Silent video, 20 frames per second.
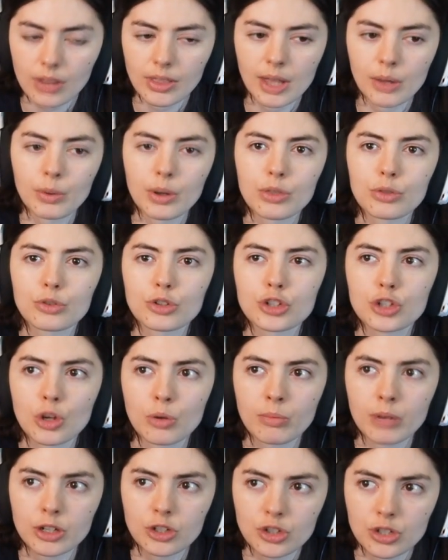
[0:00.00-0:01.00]
They went through so
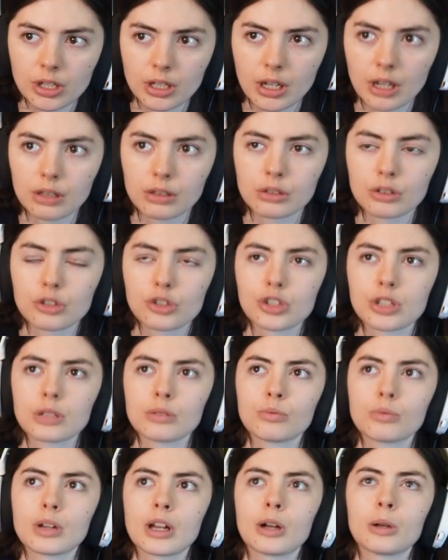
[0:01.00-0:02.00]
much together.
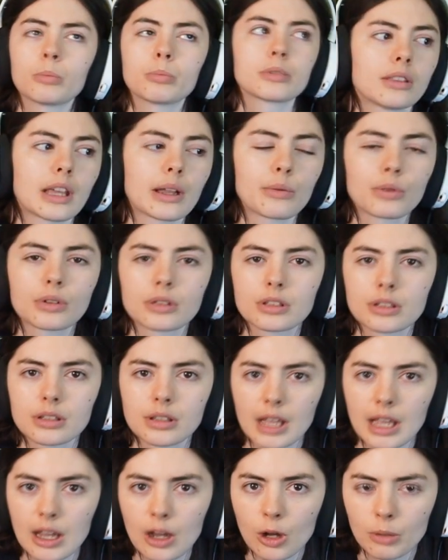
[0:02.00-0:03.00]

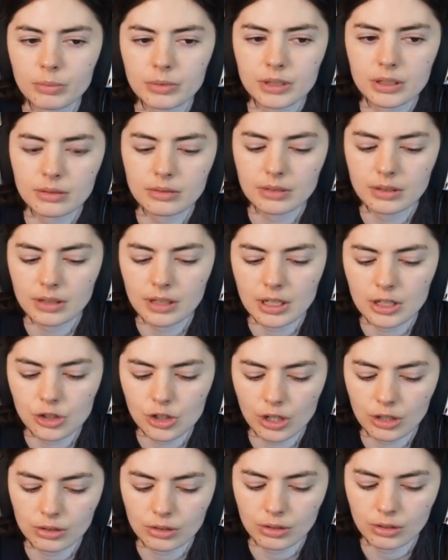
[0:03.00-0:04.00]
They helped
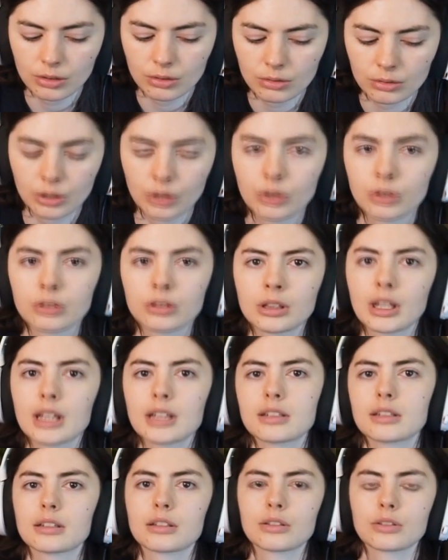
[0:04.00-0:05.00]
each other learn
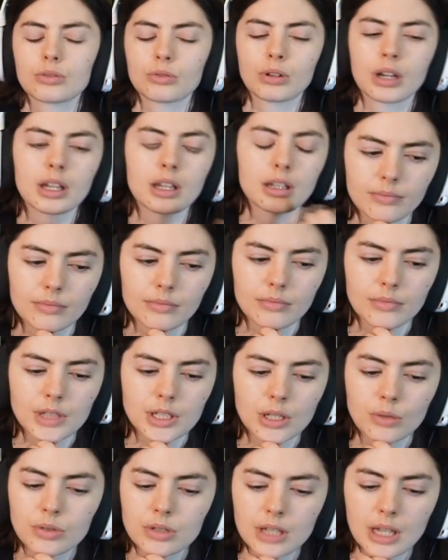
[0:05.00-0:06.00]
lessons, right?
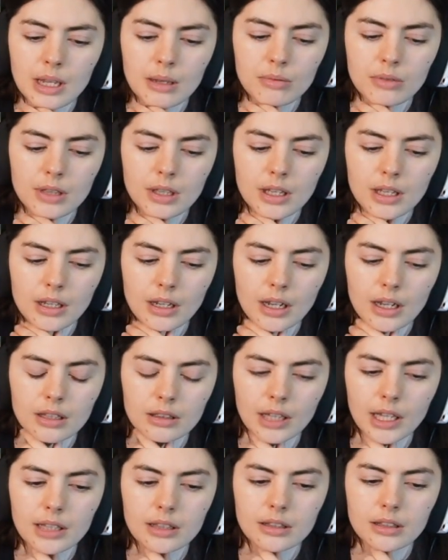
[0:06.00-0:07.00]
So same thing,
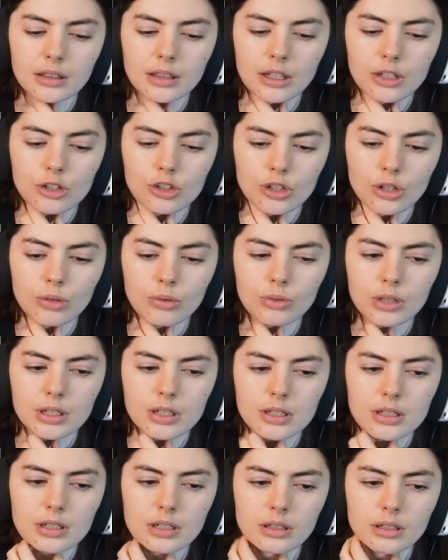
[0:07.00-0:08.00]
I'd like that they showed
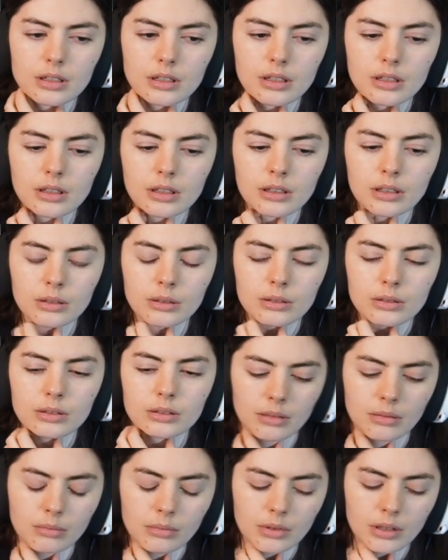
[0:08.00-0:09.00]
this
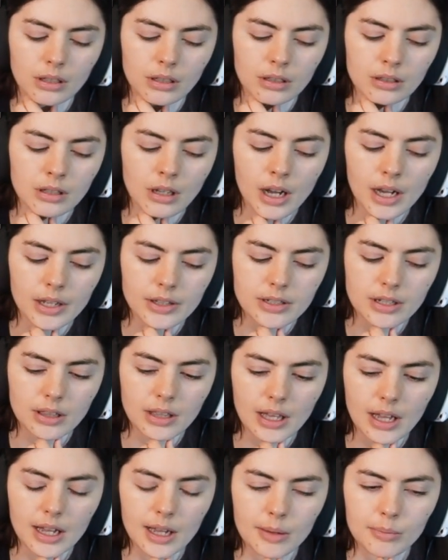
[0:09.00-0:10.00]
little nod to
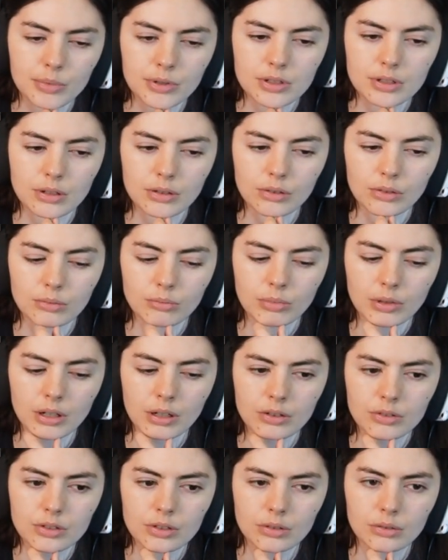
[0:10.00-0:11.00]
that episode, but
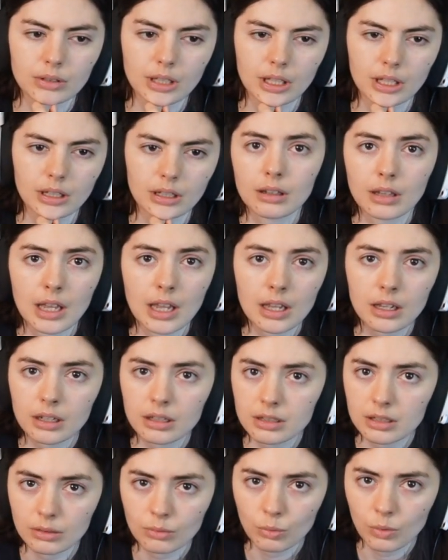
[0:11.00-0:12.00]
also, like,
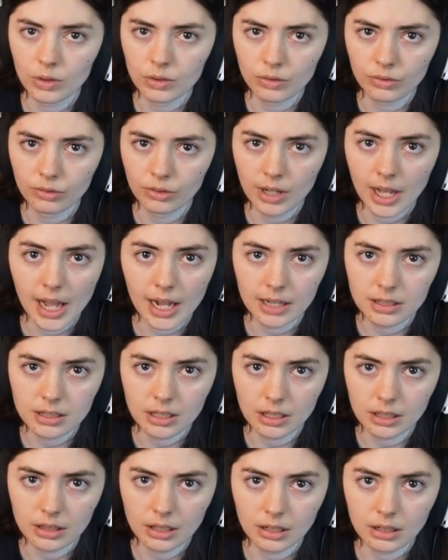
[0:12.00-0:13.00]
Hayden did wonderful
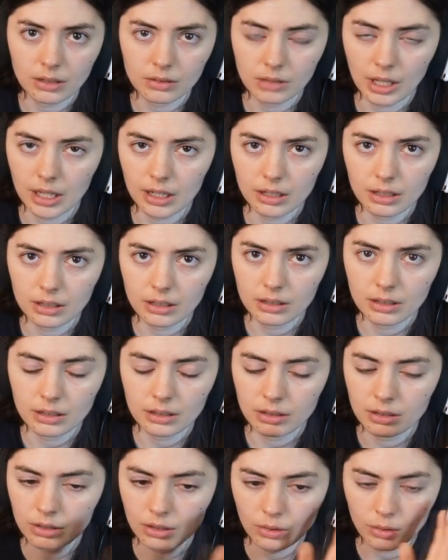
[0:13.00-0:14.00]
acting there. Like,
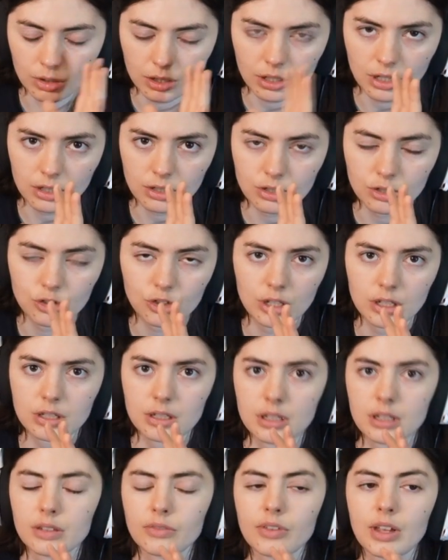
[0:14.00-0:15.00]
you know, it's
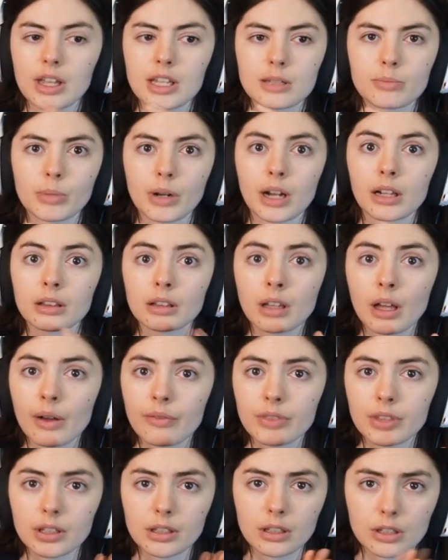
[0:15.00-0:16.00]
just his face, but I
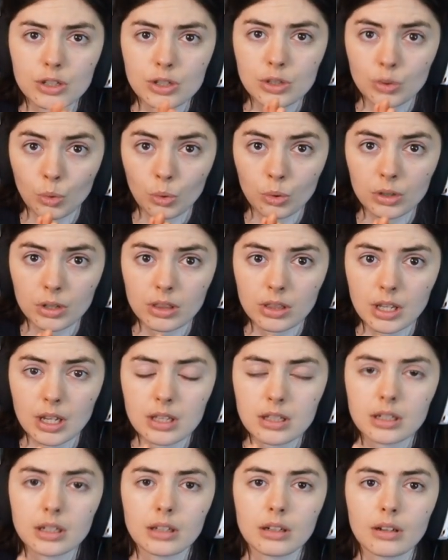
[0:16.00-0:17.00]
love the distorted they
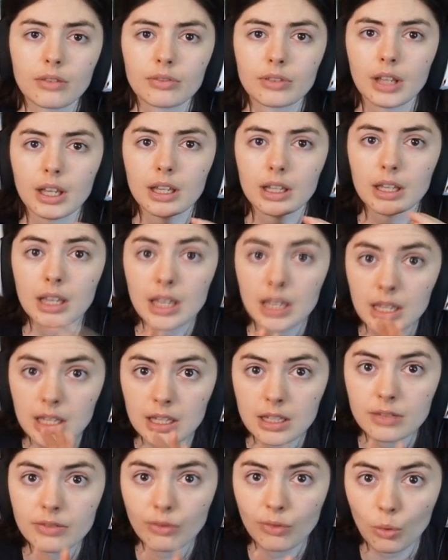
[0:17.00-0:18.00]
did of, like,
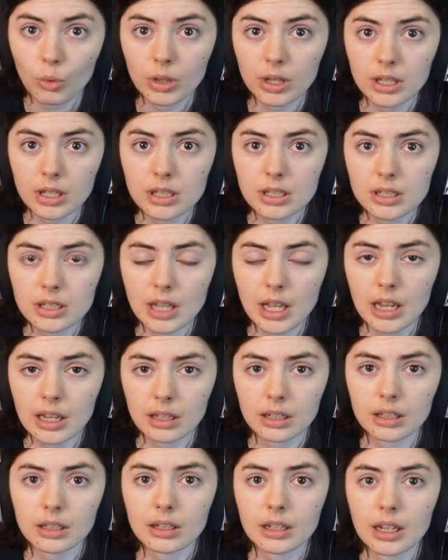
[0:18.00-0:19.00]
his voice,
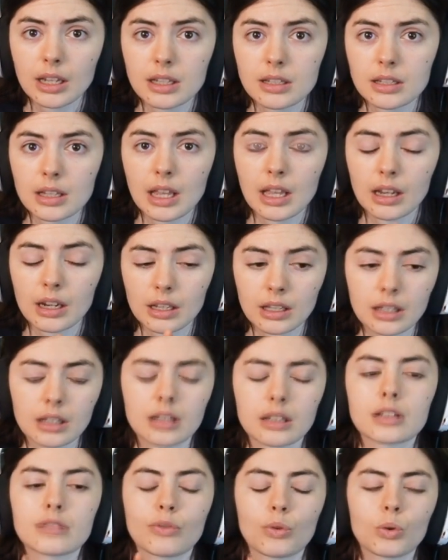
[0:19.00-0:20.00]
Hayden as
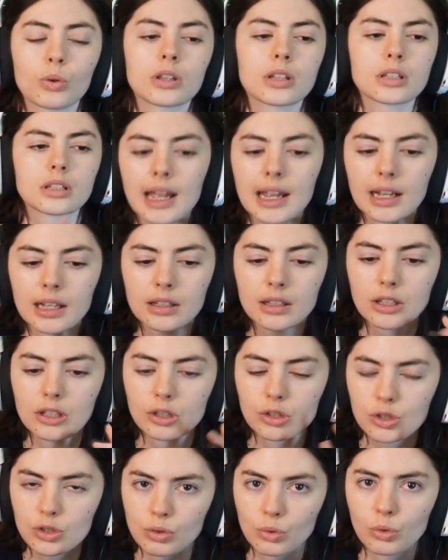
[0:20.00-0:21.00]
Anakin's voice, and the
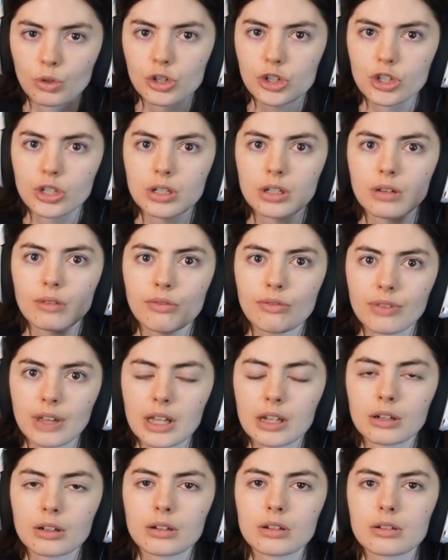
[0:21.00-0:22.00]
distortion of
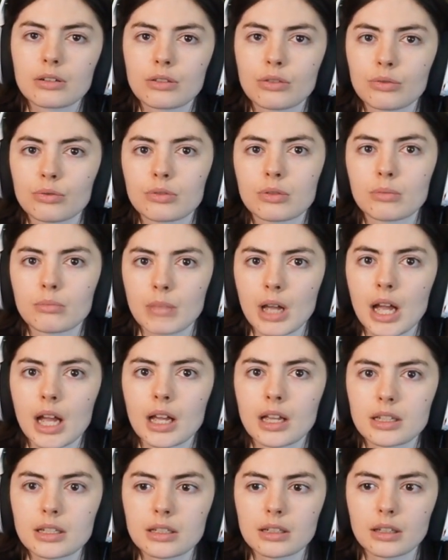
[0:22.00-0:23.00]
Vader through the
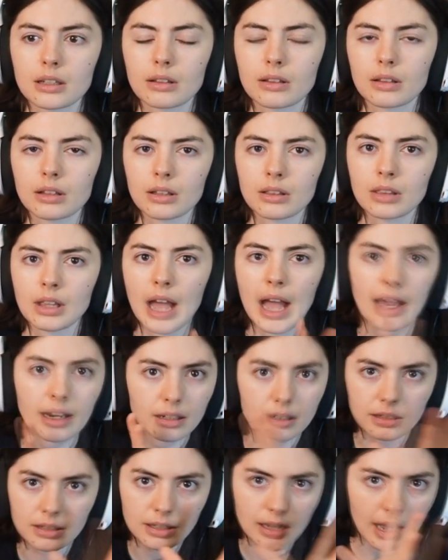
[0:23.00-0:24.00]
mask, and that
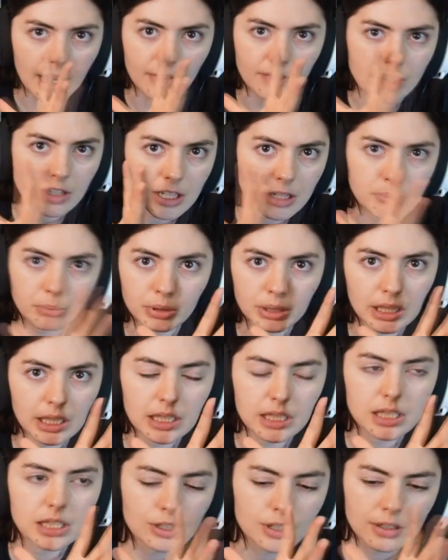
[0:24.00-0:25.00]
kind of
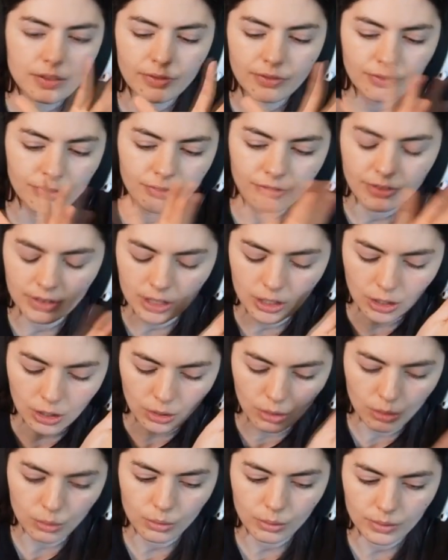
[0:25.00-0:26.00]
split, you
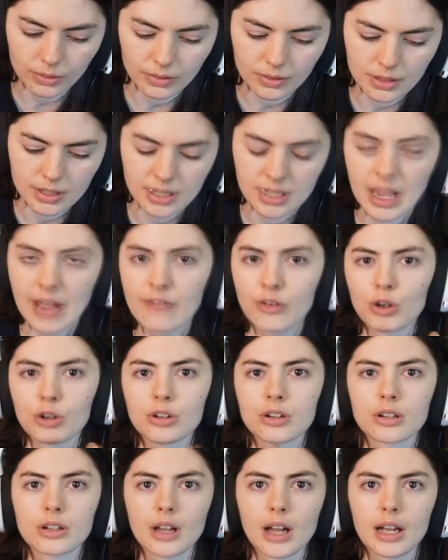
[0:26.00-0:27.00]
know,
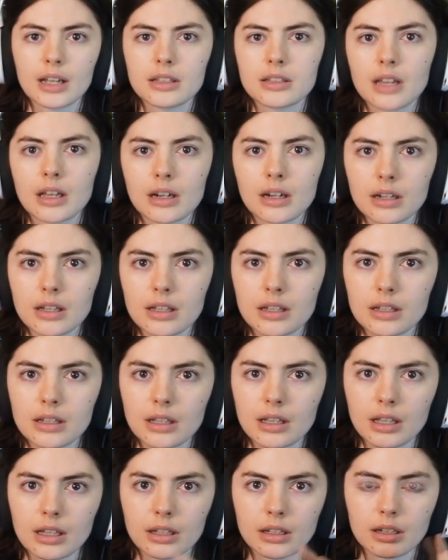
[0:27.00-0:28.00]
severed identity
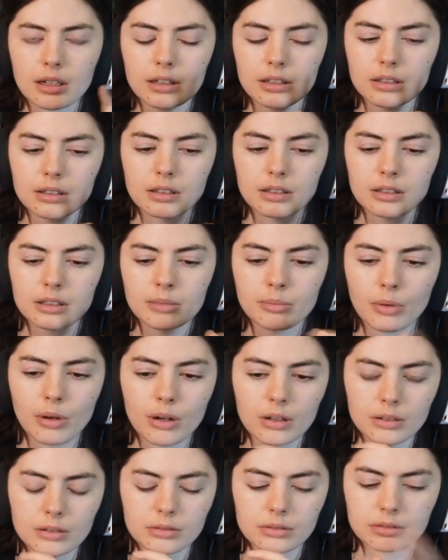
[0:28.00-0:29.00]
and
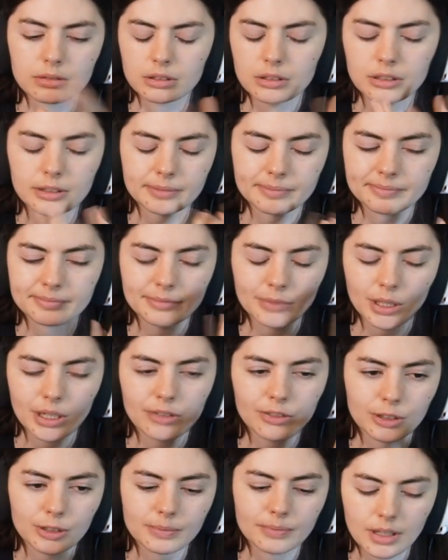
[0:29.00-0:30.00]
debacle, or
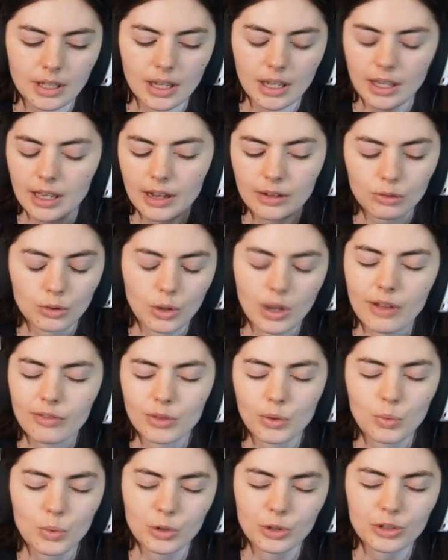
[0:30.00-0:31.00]
whatever. I don't have
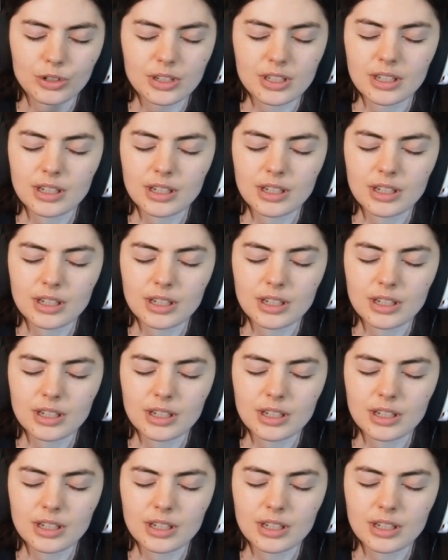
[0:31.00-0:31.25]
the words.